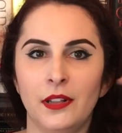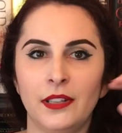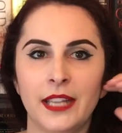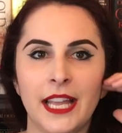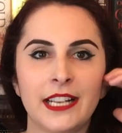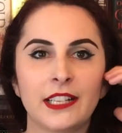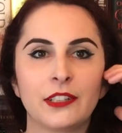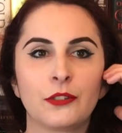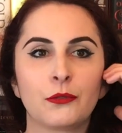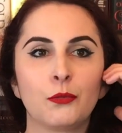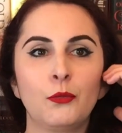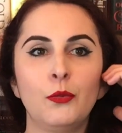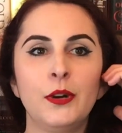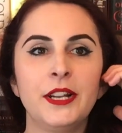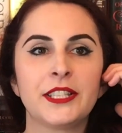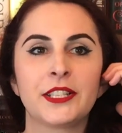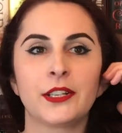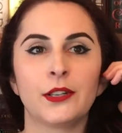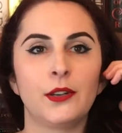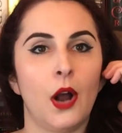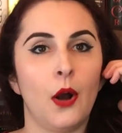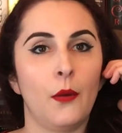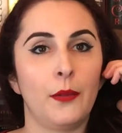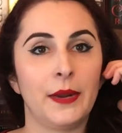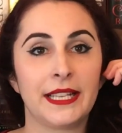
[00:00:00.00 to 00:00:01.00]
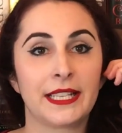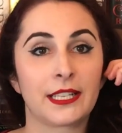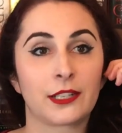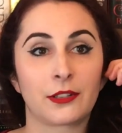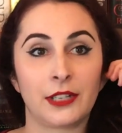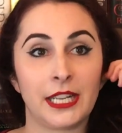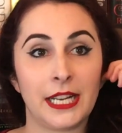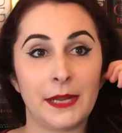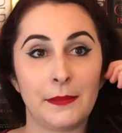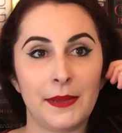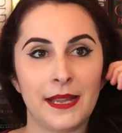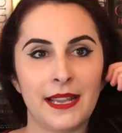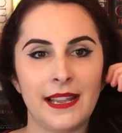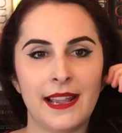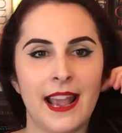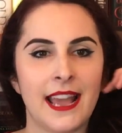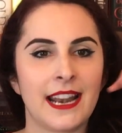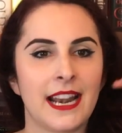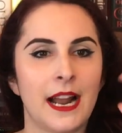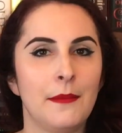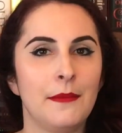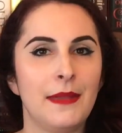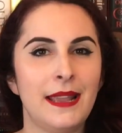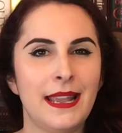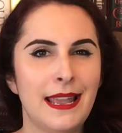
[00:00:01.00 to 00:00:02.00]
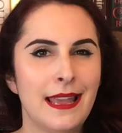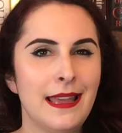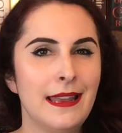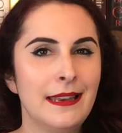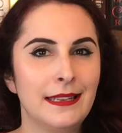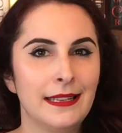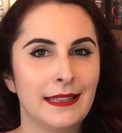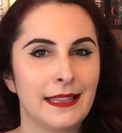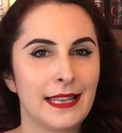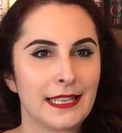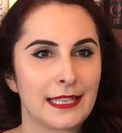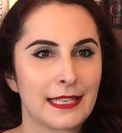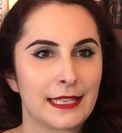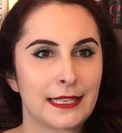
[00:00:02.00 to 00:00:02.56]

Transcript: Like, woods are always creepy, and I'm into this